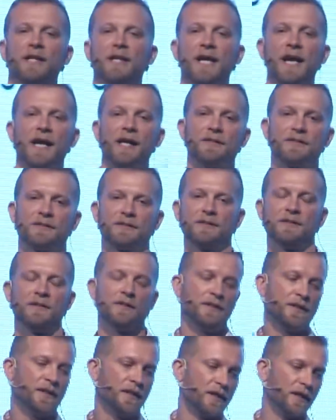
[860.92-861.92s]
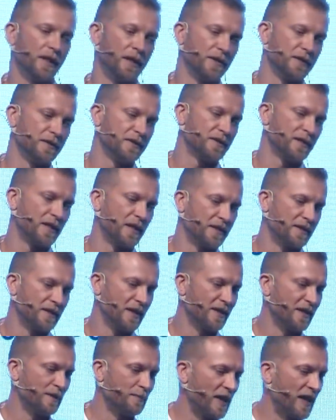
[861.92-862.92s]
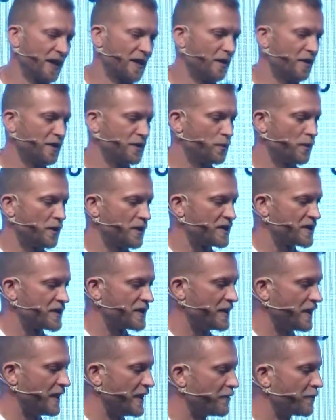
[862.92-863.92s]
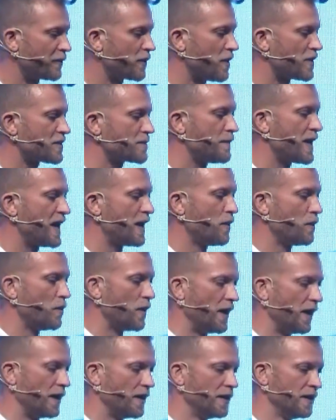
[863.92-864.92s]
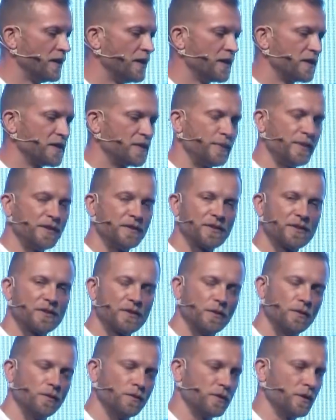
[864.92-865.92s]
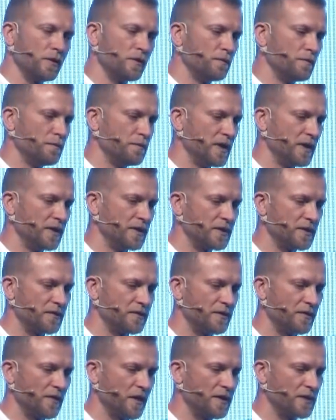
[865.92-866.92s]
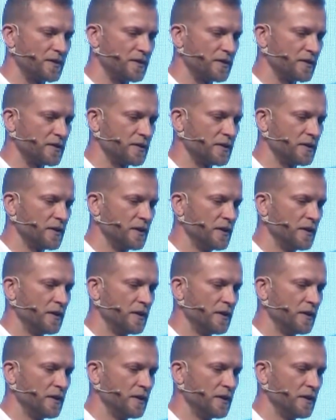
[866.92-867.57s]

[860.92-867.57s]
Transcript: an ad, and the bad guys want to steal it. It requires malware to be installed on millions of devices.